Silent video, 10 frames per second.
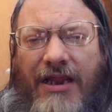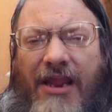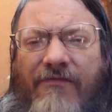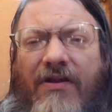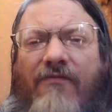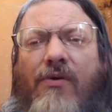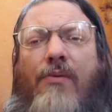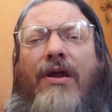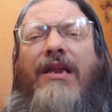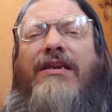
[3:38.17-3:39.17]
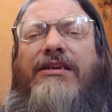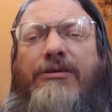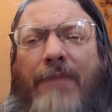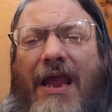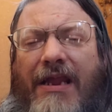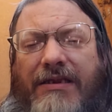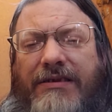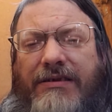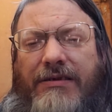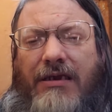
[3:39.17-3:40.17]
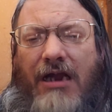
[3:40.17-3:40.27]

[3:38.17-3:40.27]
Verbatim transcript: Even if we went into space,